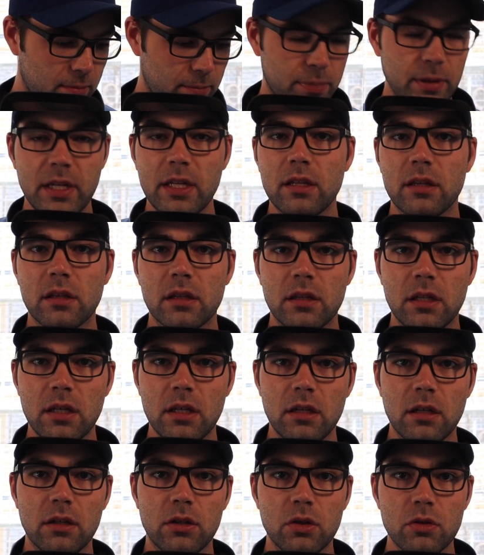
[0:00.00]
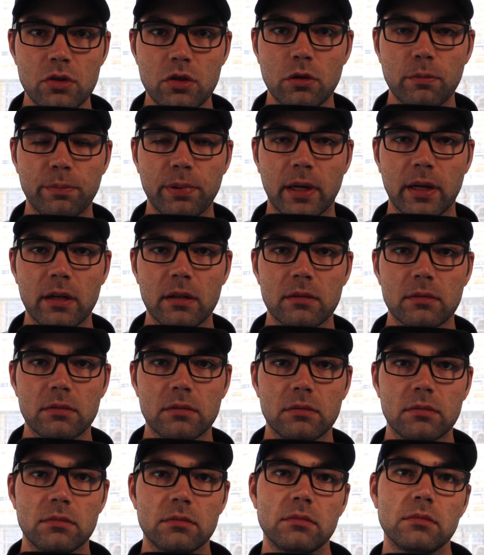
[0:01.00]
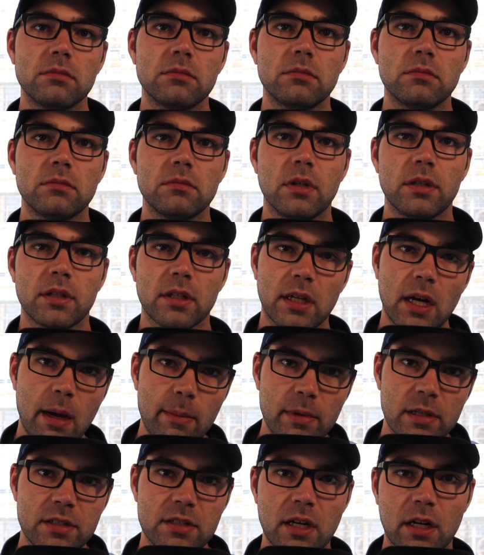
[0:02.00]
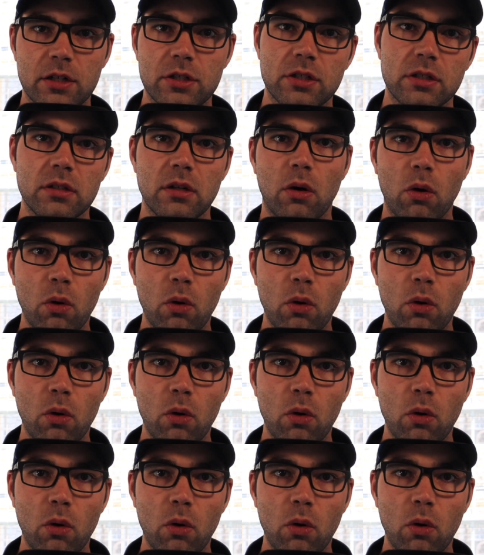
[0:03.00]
beneath the YouTube player in the comment section,